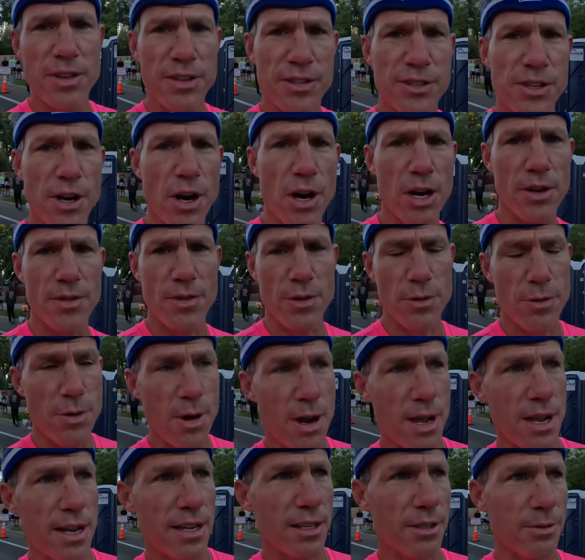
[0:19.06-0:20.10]
at the start of a
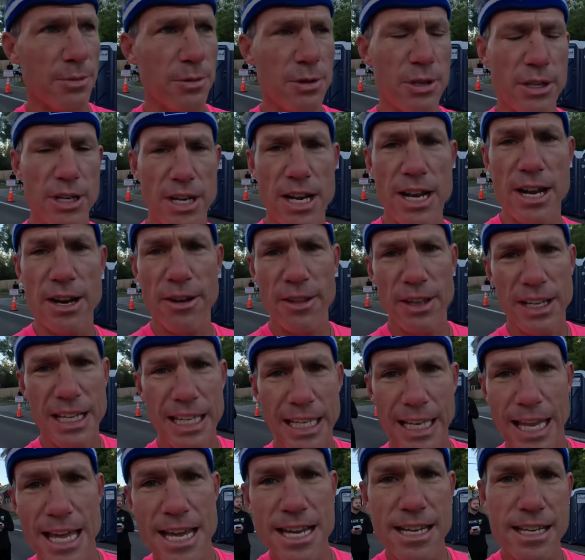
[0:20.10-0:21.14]
race when you can hear the
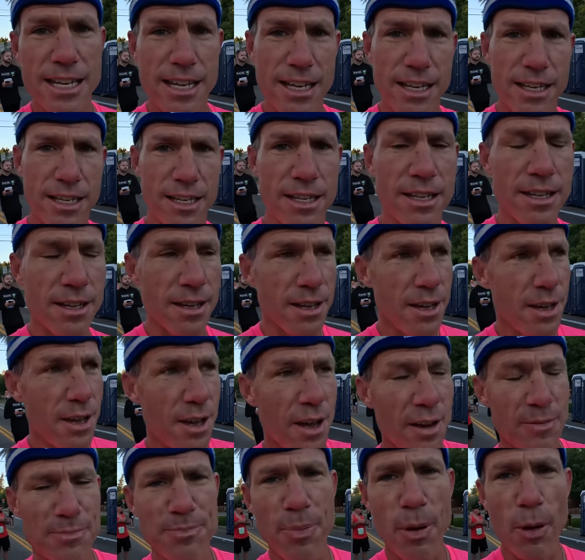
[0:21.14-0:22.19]
clanking
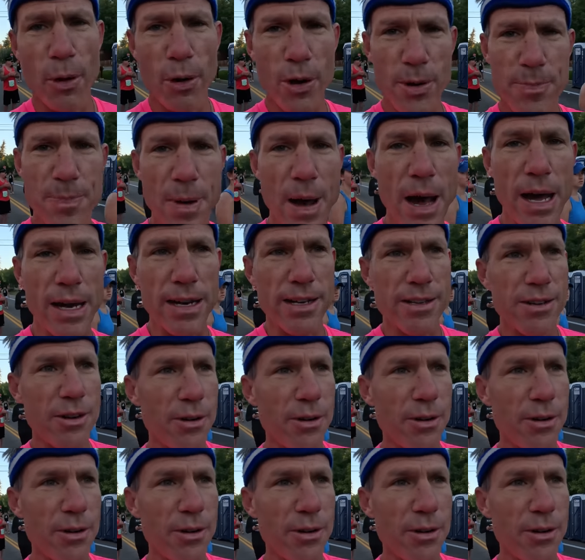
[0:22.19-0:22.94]
of porta potty